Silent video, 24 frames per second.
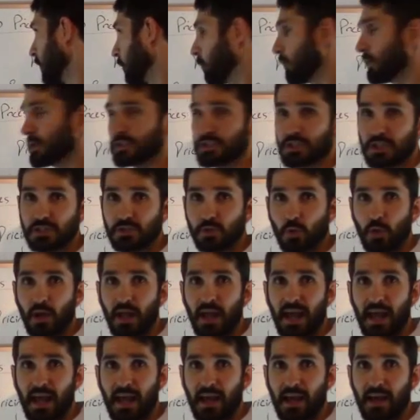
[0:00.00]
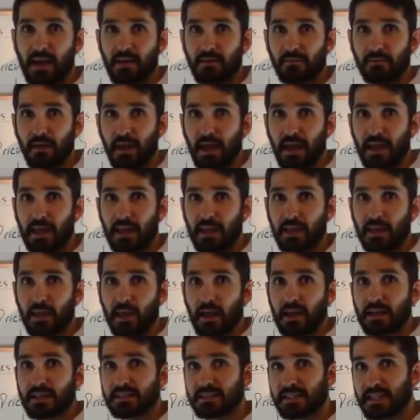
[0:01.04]
was just going to have a
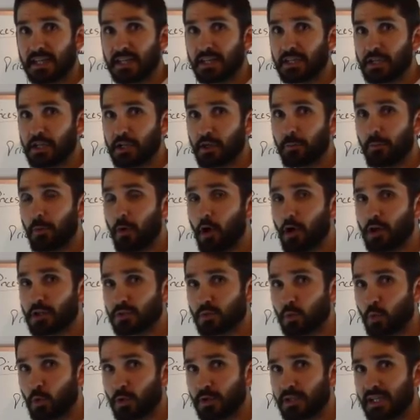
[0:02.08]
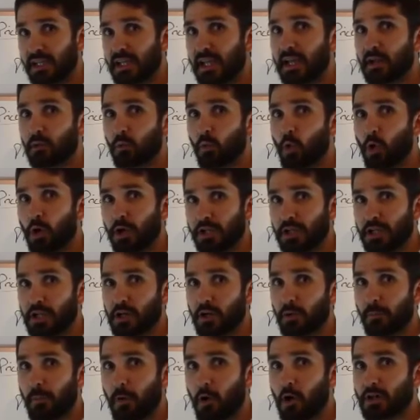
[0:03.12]
10 year parts warranty and one
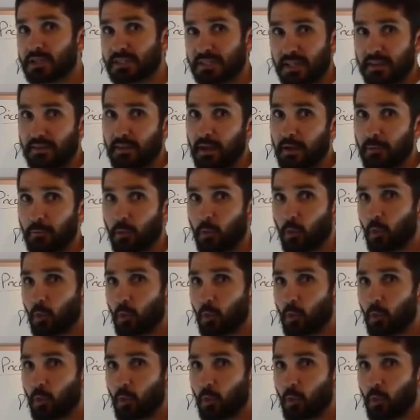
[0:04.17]
year parts and labor